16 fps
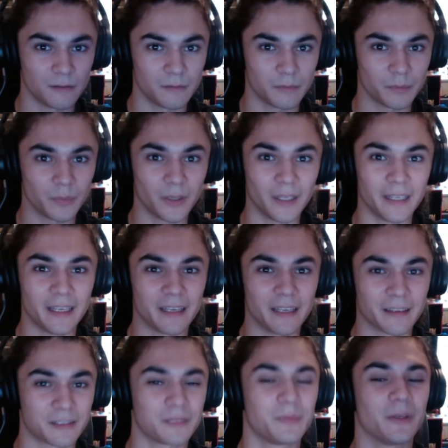playing
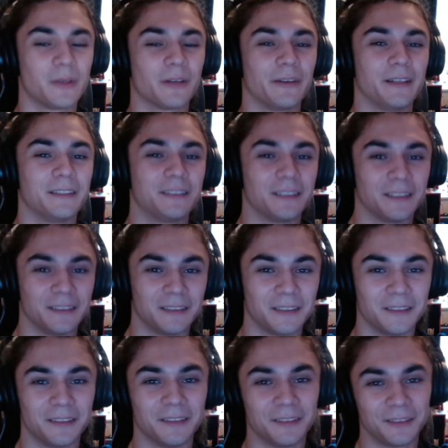experiences.
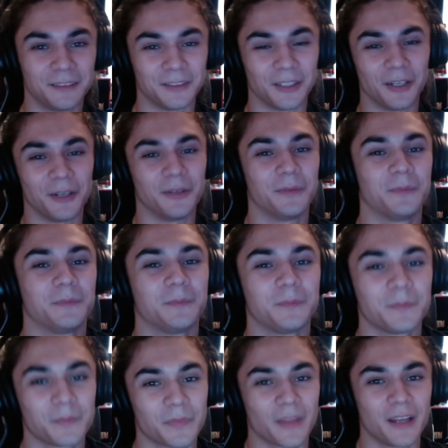So
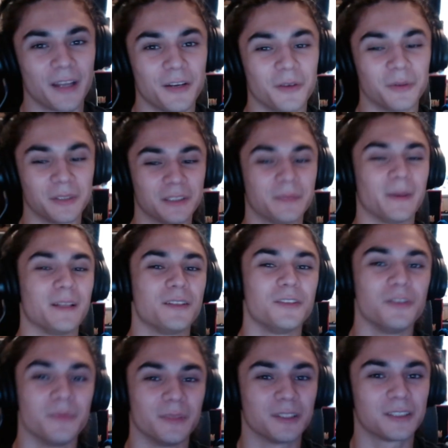I don't want to spend
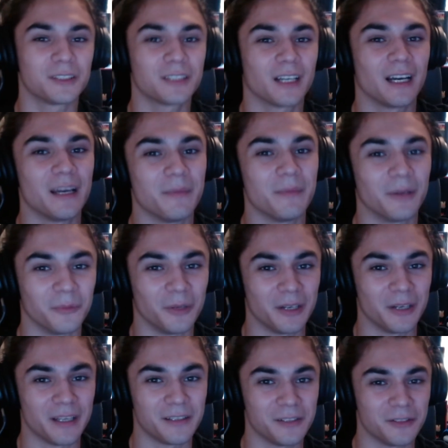too much time on one
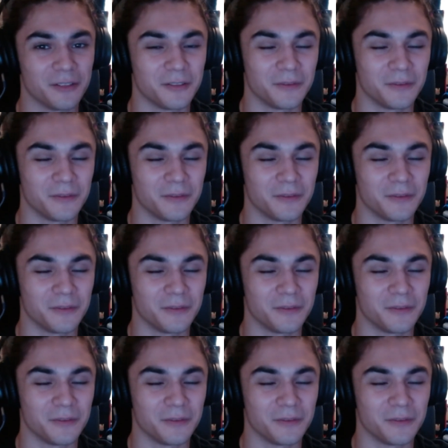etude.